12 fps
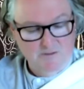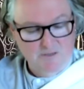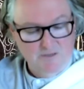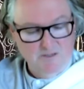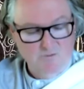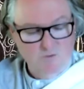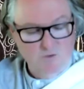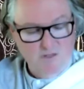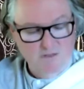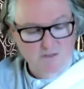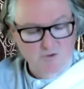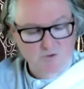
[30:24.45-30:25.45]
So
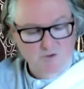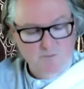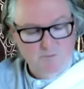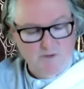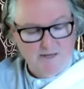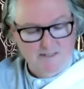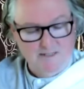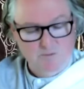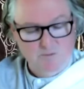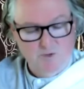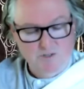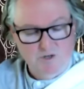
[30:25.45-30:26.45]
the joy practice
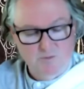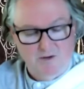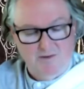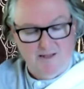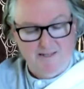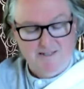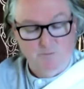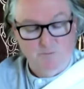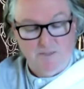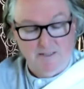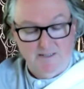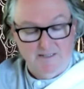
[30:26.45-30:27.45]
works to open our hearts
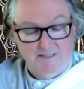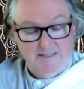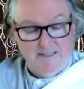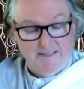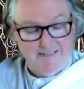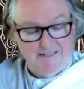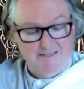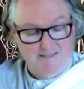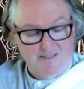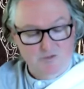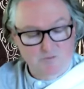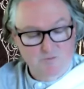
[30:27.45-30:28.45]
completely. And that's
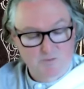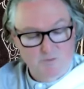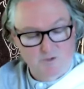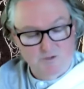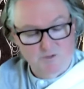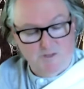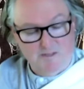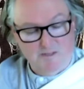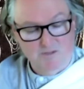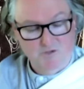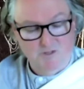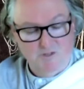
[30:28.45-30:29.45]
essential component to practice
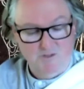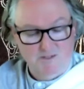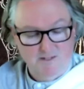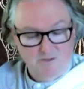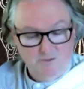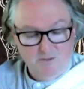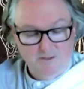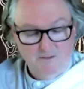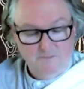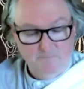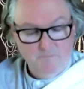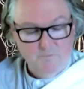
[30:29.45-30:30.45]
Dzogchen, which I said
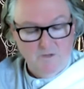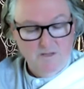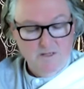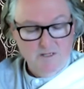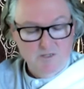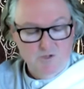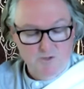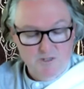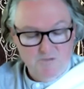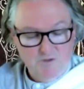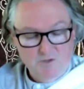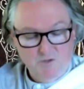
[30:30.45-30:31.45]
earlier. Joy and
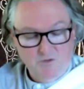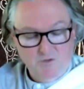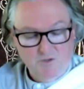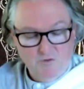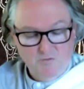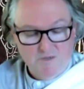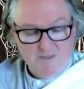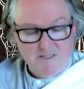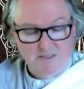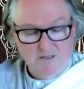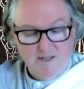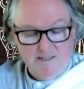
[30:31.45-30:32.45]
devotion softens
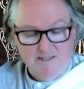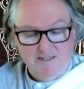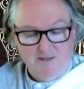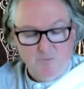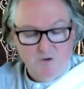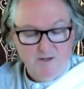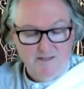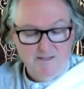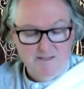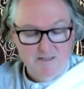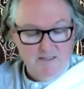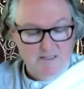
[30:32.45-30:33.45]
and lightens our
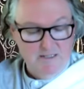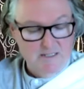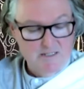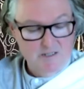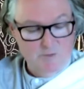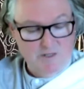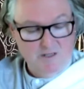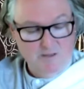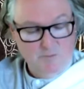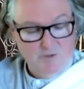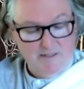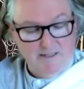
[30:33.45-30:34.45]
minds so that we can
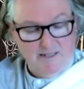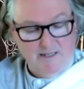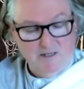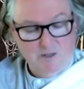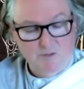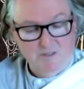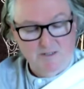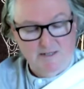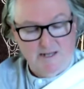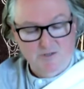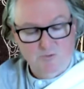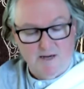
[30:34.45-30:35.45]
completely let go into the
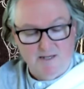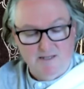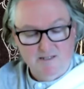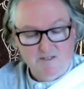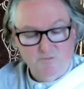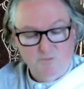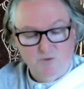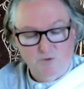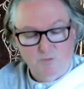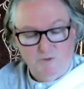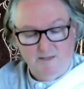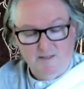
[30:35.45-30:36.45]
natural radiance of pure
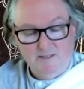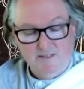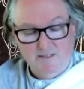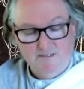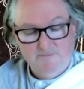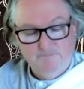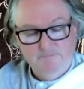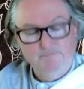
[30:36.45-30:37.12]
awareness.